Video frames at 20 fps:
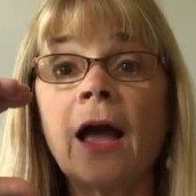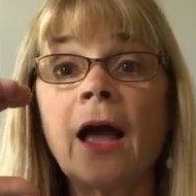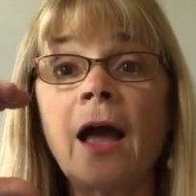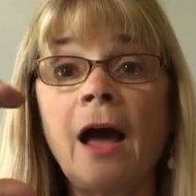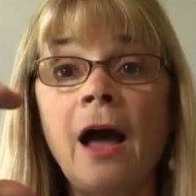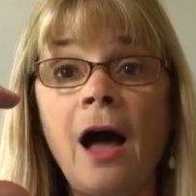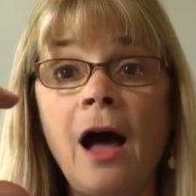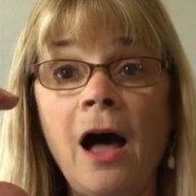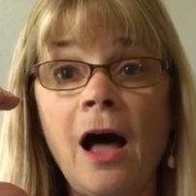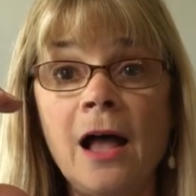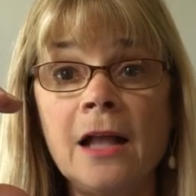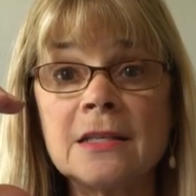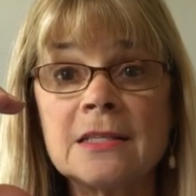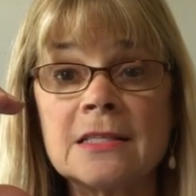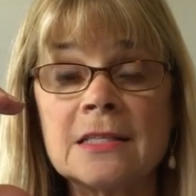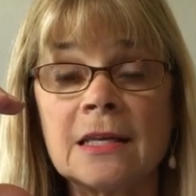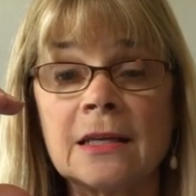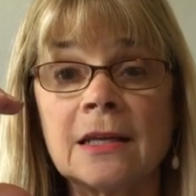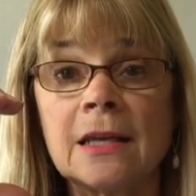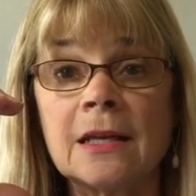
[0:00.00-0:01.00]

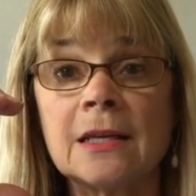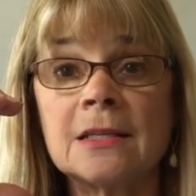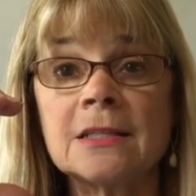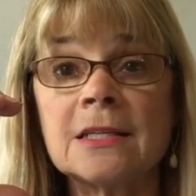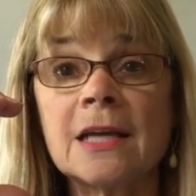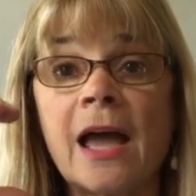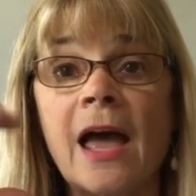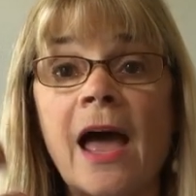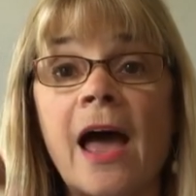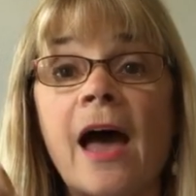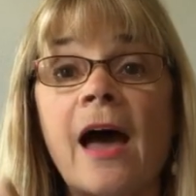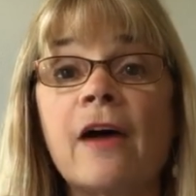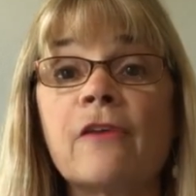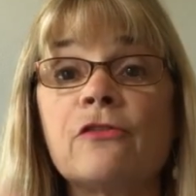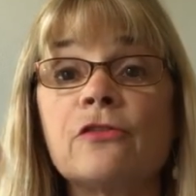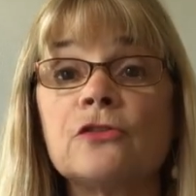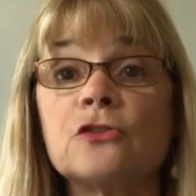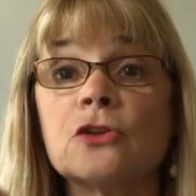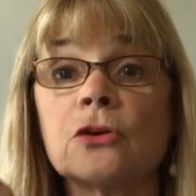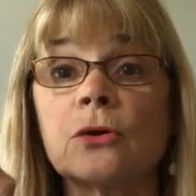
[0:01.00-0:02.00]
consonant
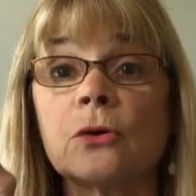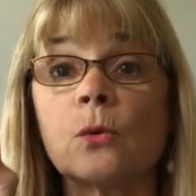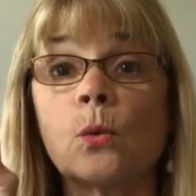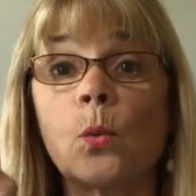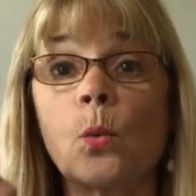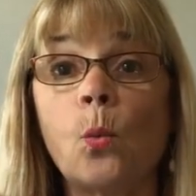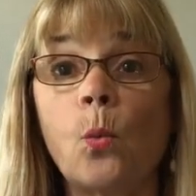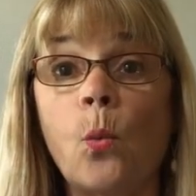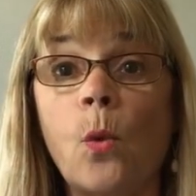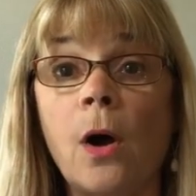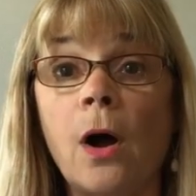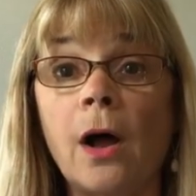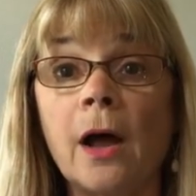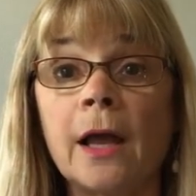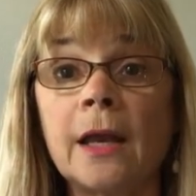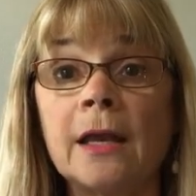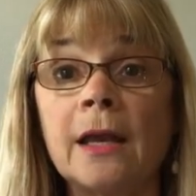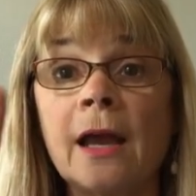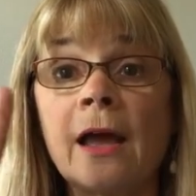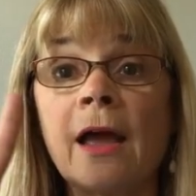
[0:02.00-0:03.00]
after
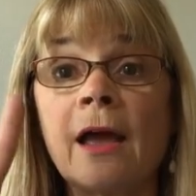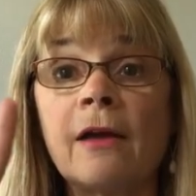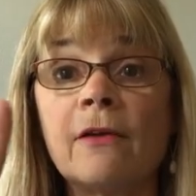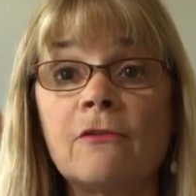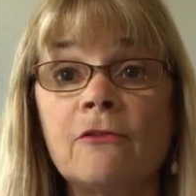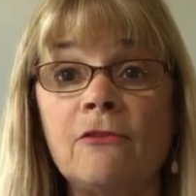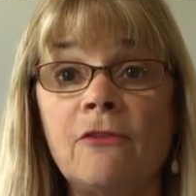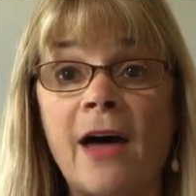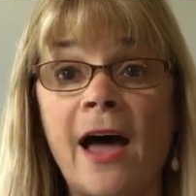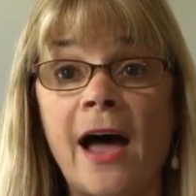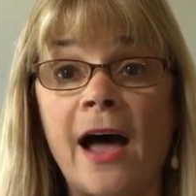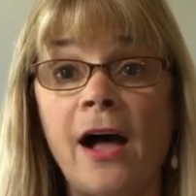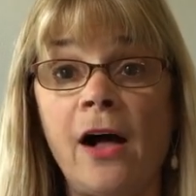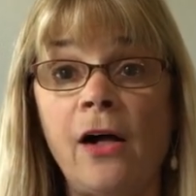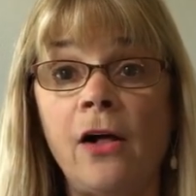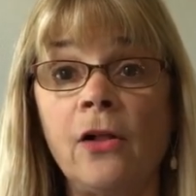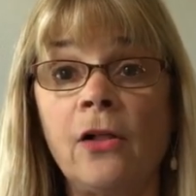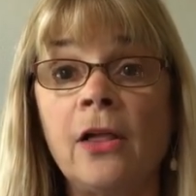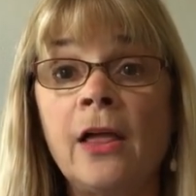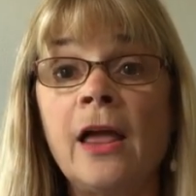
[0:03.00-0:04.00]
one
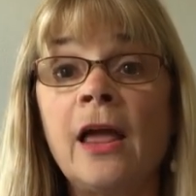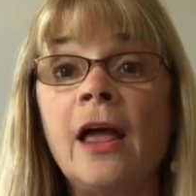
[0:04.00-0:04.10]
vowel.